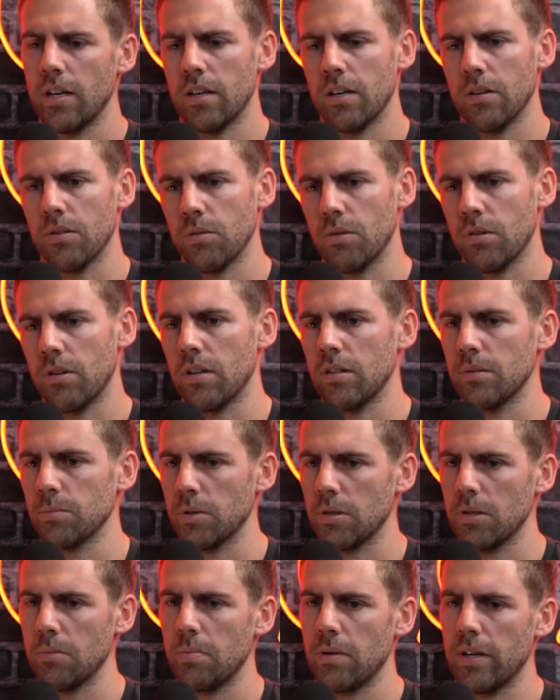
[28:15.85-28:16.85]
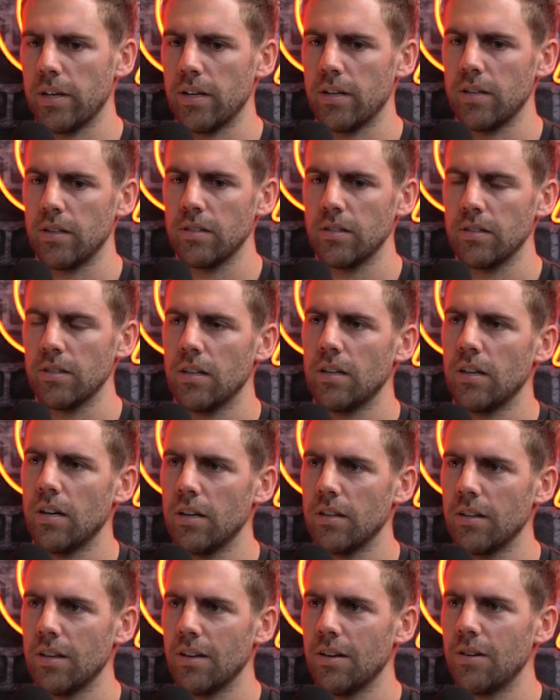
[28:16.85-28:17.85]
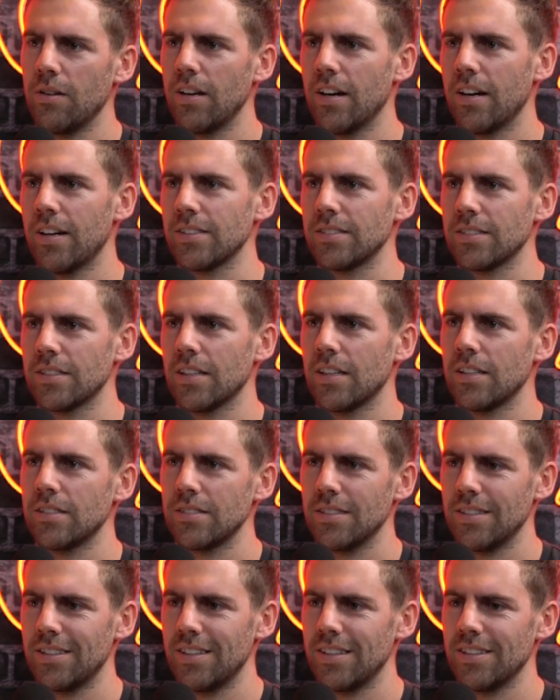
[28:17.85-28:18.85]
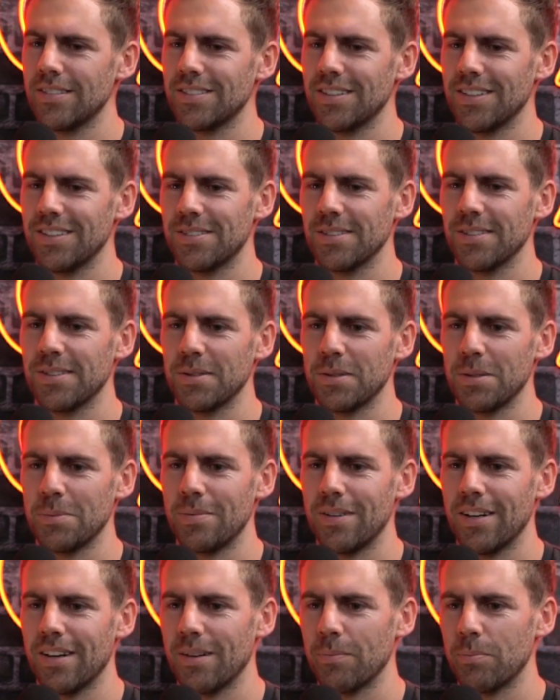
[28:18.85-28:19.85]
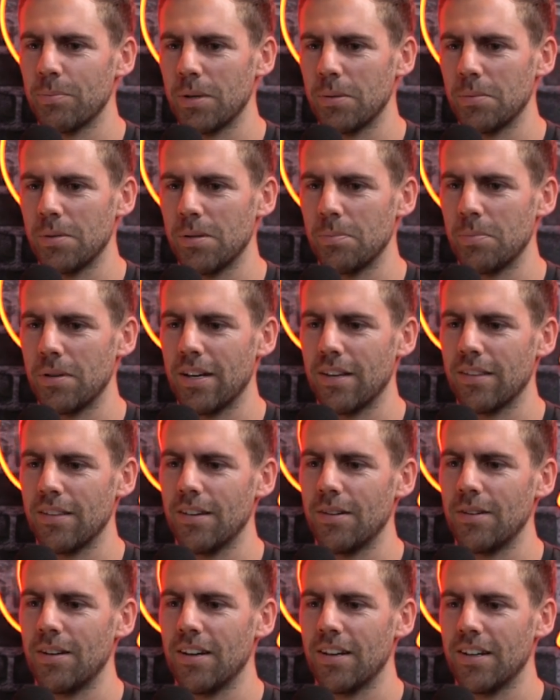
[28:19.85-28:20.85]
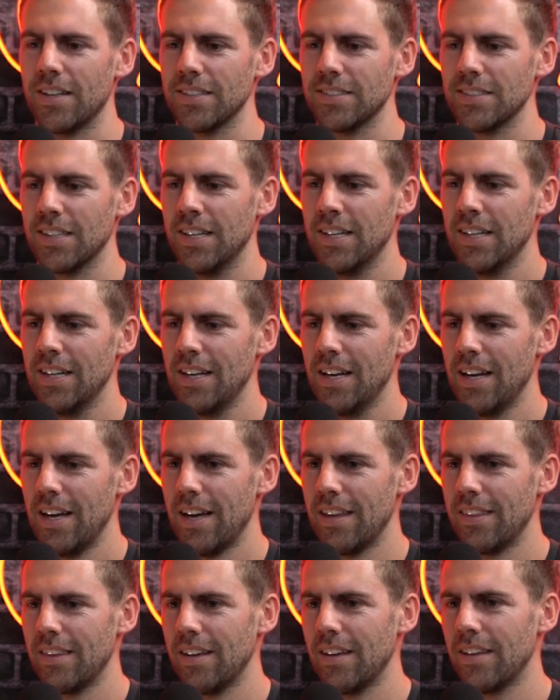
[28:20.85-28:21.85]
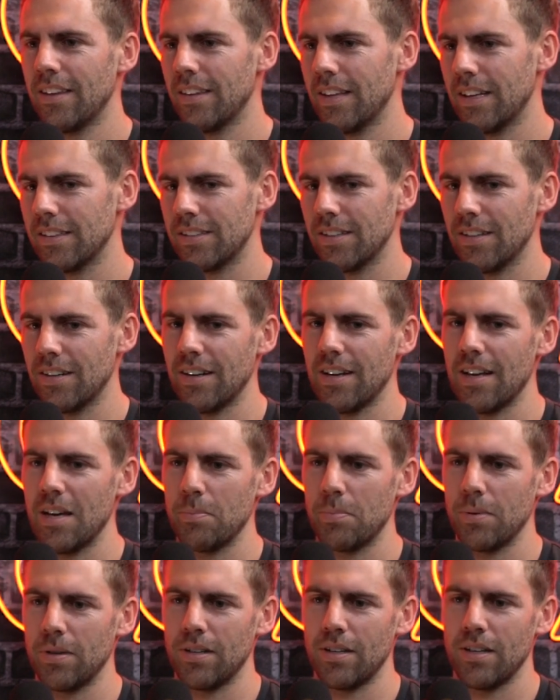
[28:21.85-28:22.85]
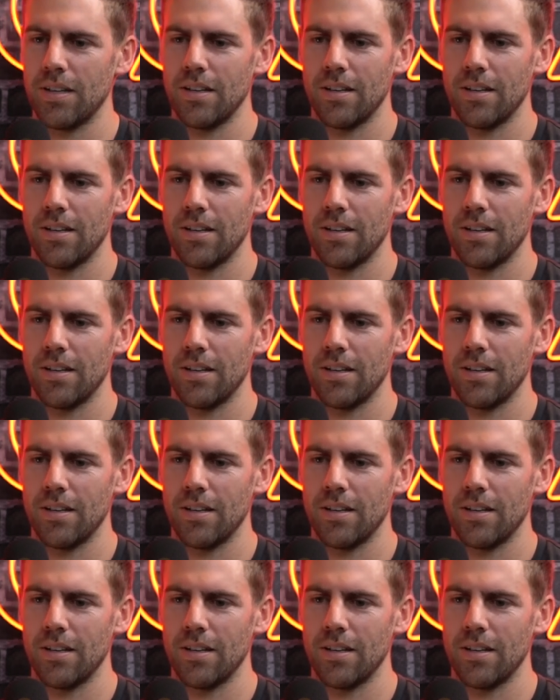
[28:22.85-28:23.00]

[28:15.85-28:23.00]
And I thought I'm going to play the ODIs against India, so I told him I'm probably playing the ODIs, and then that didn't happen.